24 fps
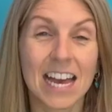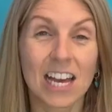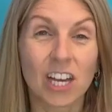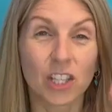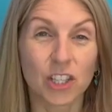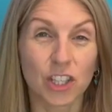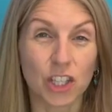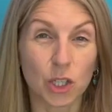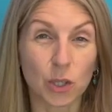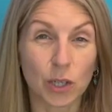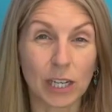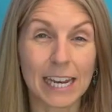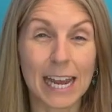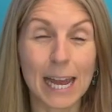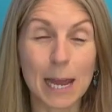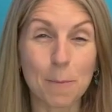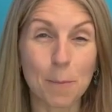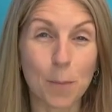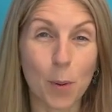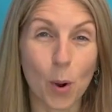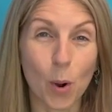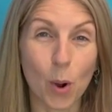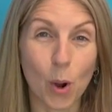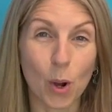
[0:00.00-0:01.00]
So you can
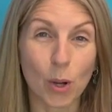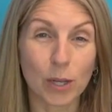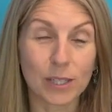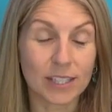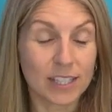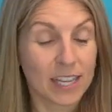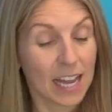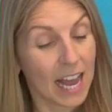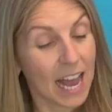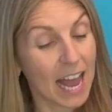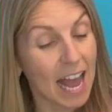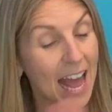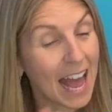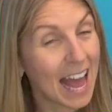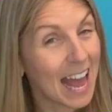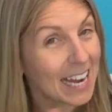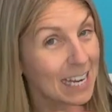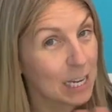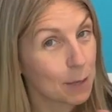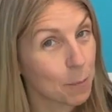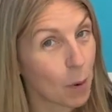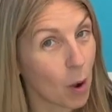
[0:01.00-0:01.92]
hit pause at any